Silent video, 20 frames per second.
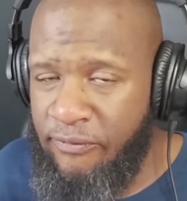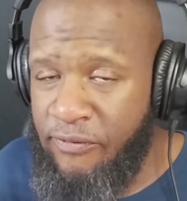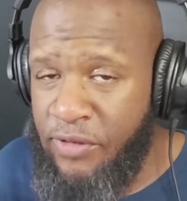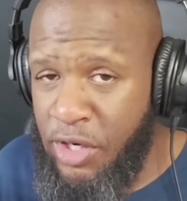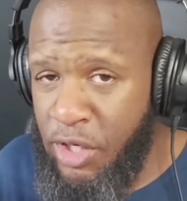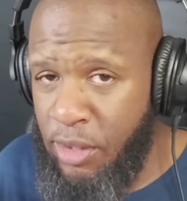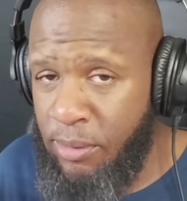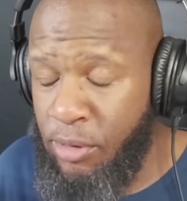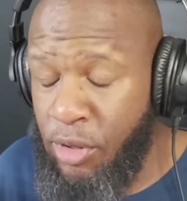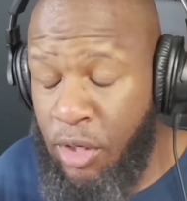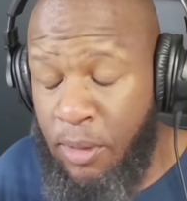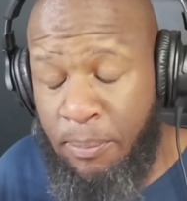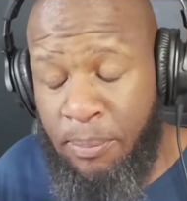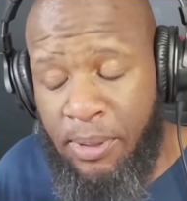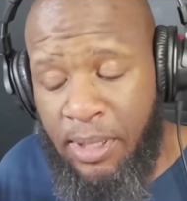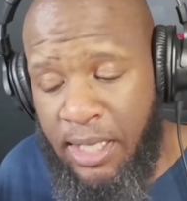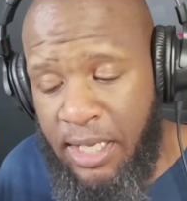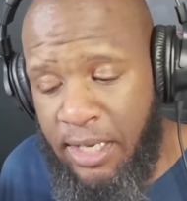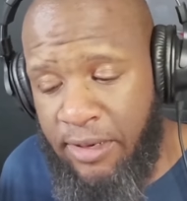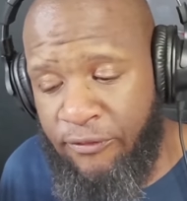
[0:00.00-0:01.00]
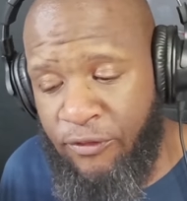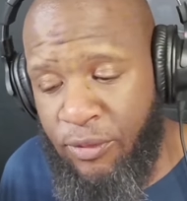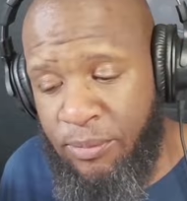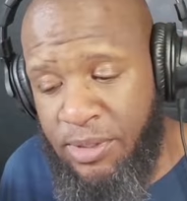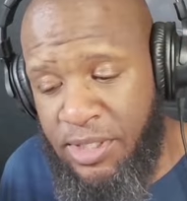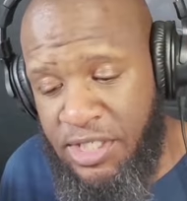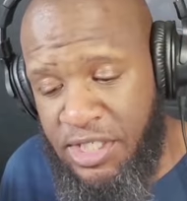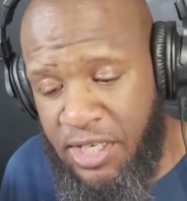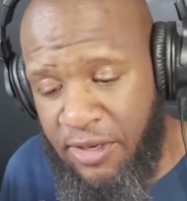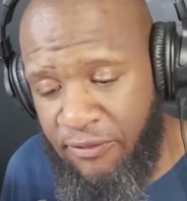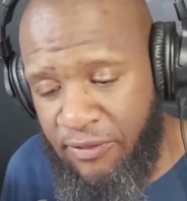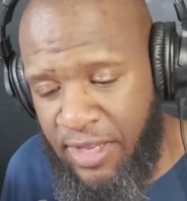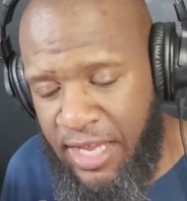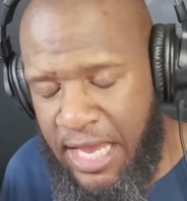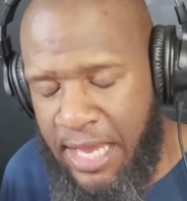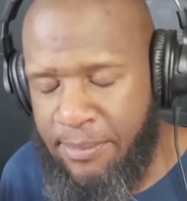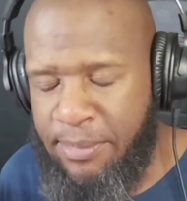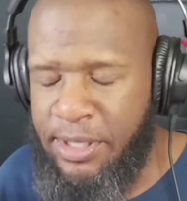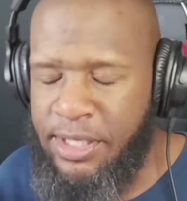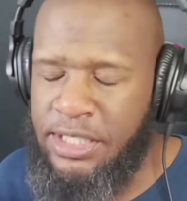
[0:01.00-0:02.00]
video I'm gonna play from DJ
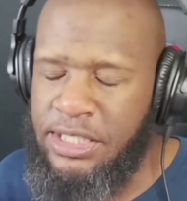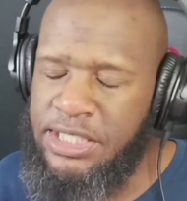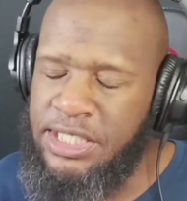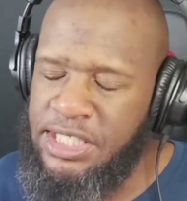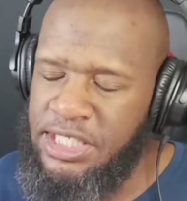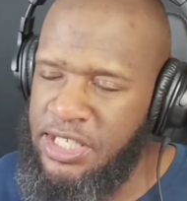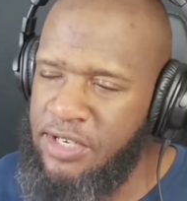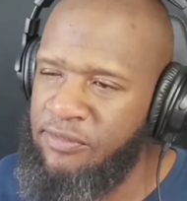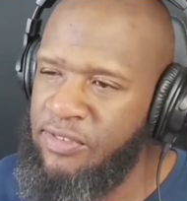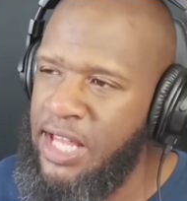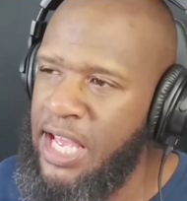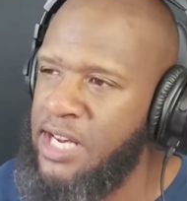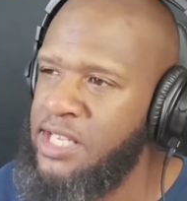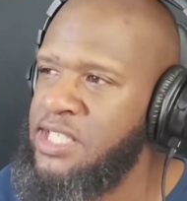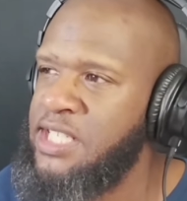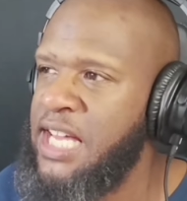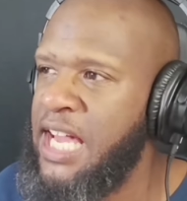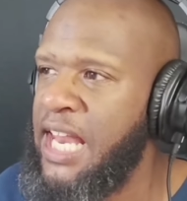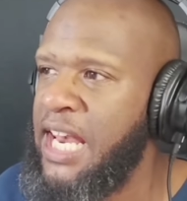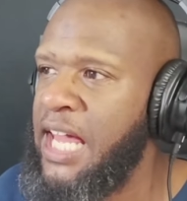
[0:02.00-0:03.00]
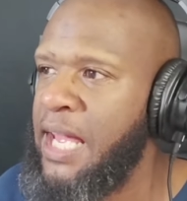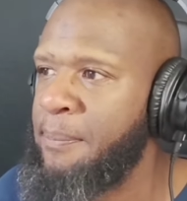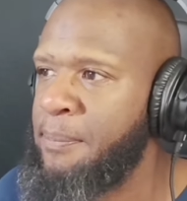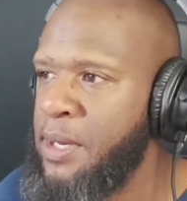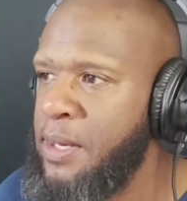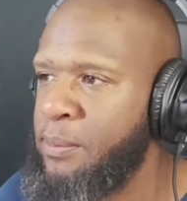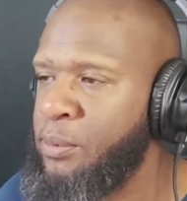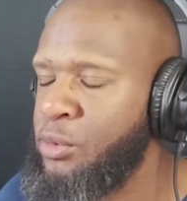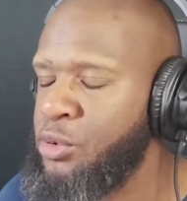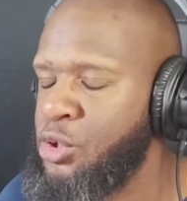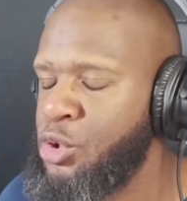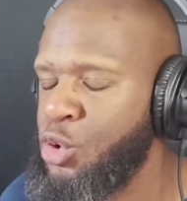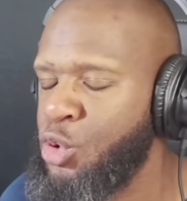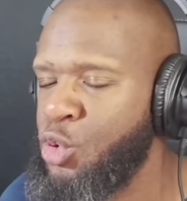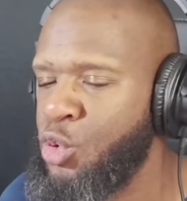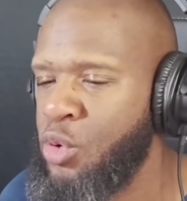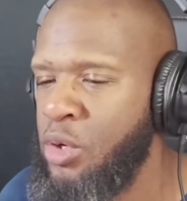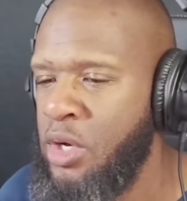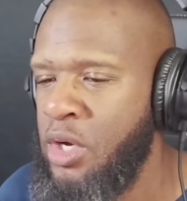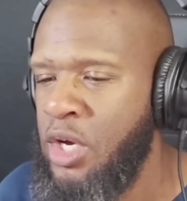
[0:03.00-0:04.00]
Vlad because DJ Vlad is not like people
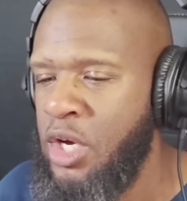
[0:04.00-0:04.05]
to